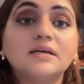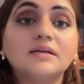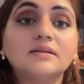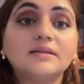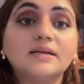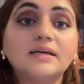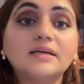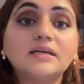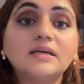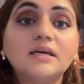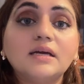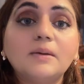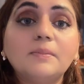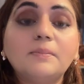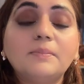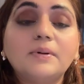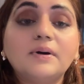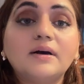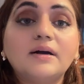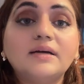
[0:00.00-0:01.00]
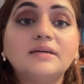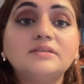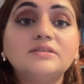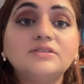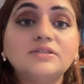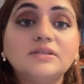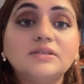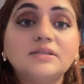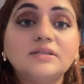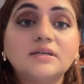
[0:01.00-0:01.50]
like HIPAA and
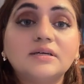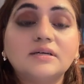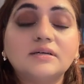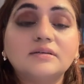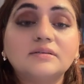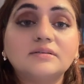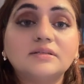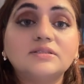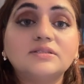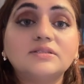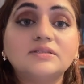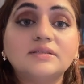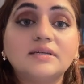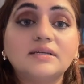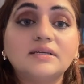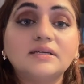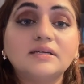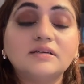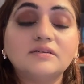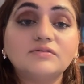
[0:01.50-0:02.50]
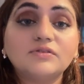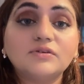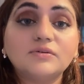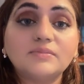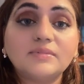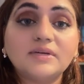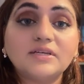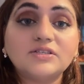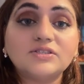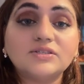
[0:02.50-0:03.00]
GINA, the Genetic
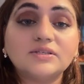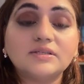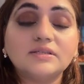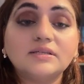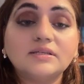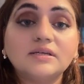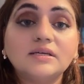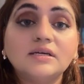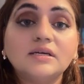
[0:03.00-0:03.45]
Information